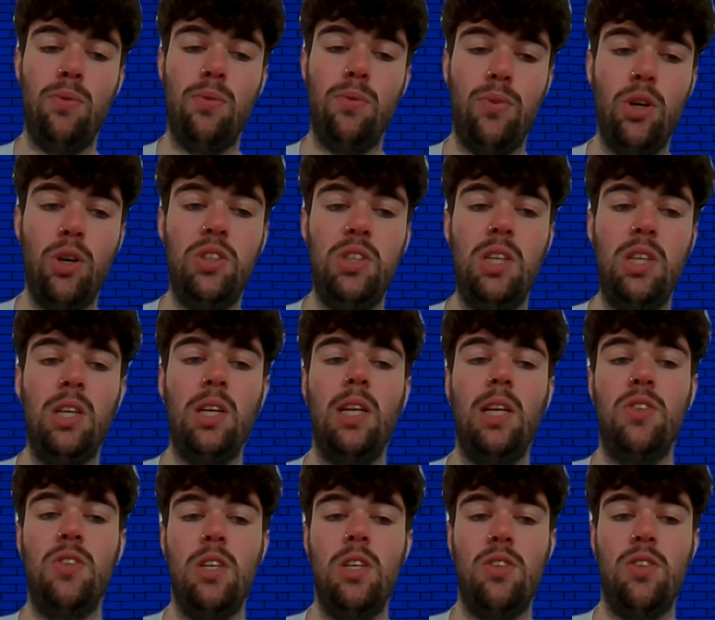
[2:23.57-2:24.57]
13
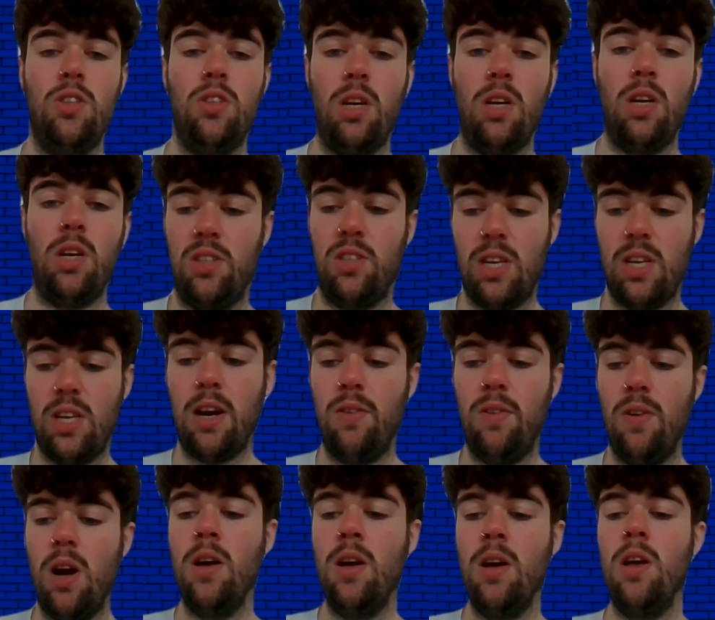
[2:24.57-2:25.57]
clearances,
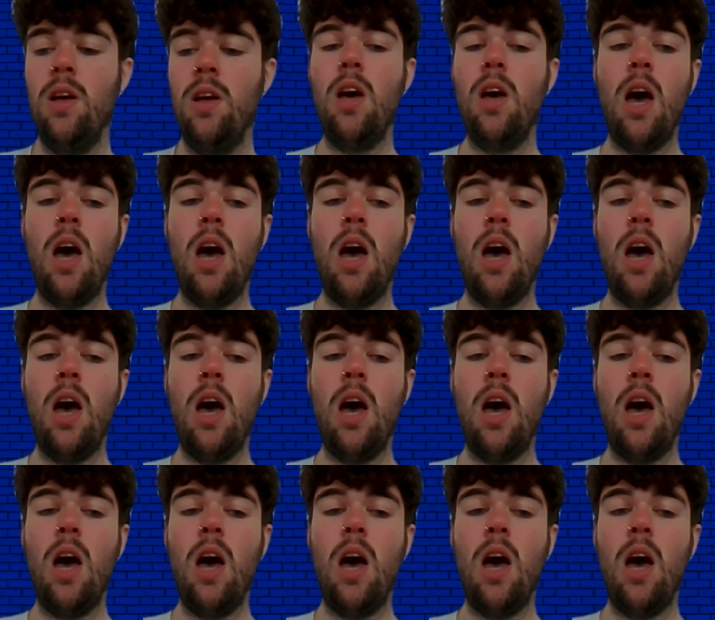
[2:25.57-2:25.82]
etc.